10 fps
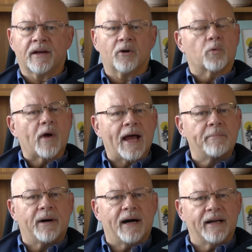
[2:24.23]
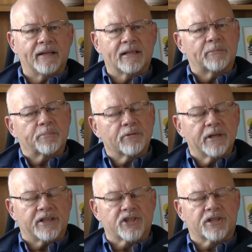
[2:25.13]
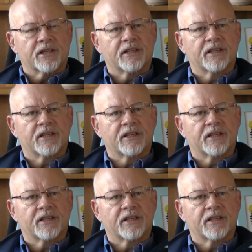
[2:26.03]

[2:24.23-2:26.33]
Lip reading: a rabbi, a priest,